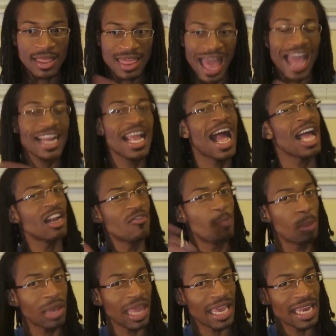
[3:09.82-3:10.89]
that kind of
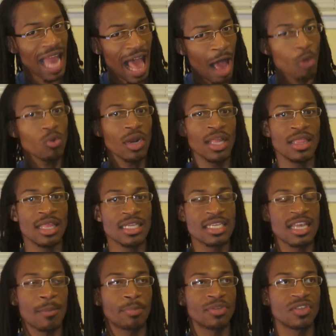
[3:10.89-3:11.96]
played out in
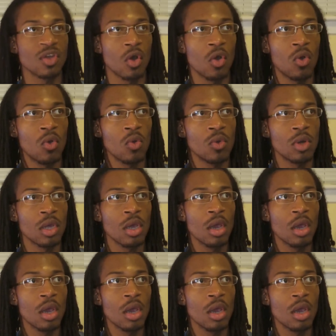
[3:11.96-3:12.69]
this episode.